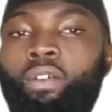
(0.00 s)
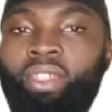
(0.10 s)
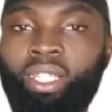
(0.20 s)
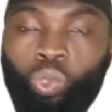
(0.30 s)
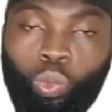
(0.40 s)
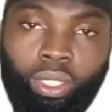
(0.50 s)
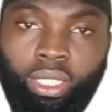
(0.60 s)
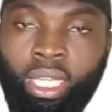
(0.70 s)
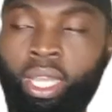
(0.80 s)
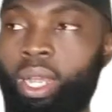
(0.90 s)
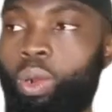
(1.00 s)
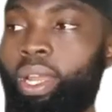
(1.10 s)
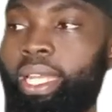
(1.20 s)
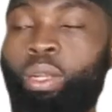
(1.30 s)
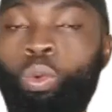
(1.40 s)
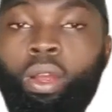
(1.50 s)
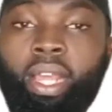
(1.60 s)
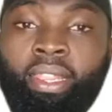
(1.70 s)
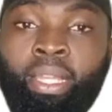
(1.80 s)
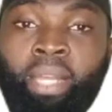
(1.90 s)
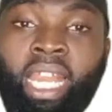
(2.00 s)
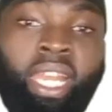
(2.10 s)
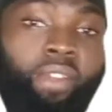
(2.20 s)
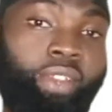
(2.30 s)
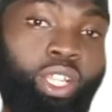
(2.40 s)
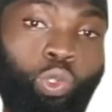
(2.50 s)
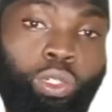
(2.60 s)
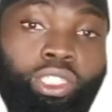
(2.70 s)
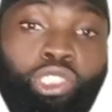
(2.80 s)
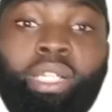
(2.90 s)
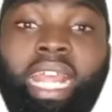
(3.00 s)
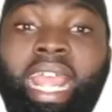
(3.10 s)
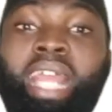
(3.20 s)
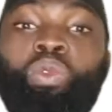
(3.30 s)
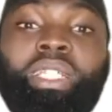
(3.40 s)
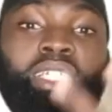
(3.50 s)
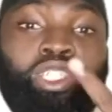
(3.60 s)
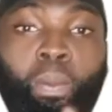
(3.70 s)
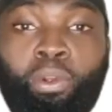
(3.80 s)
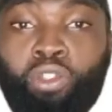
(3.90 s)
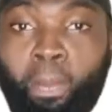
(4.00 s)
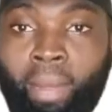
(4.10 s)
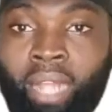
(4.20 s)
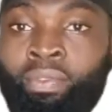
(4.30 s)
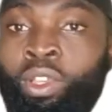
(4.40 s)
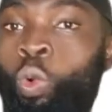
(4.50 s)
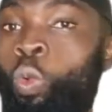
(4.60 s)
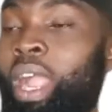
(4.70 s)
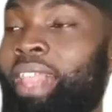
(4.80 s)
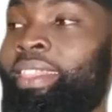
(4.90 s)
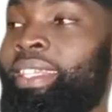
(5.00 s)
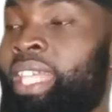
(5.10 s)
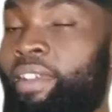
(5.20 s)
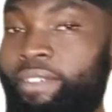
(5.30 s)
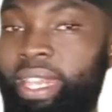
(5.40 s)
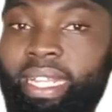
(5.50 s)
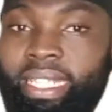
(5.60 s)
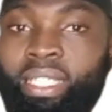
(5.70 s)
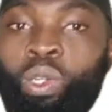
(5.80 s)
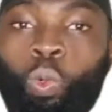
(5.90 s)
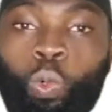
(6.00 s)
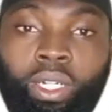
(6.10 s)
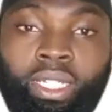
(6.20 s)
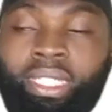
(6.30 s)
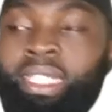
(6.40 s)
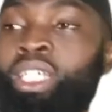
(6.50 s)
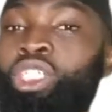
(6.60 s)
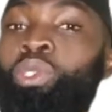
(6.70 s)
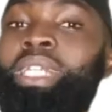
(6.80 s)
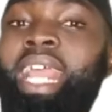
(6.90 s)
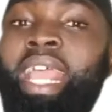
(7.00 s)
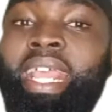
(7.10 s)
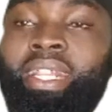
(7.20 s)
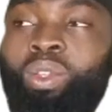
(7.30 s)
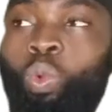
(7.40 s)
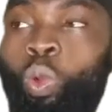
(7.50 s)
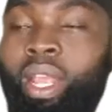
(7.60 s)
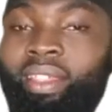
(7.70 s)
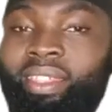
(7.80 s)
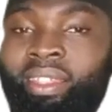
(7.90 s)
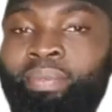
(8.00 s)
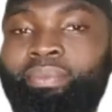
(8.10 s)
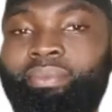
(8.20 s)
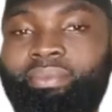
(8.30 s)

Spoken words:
of these words. The indefinite word should end with a double dhamma, while the definite words should end with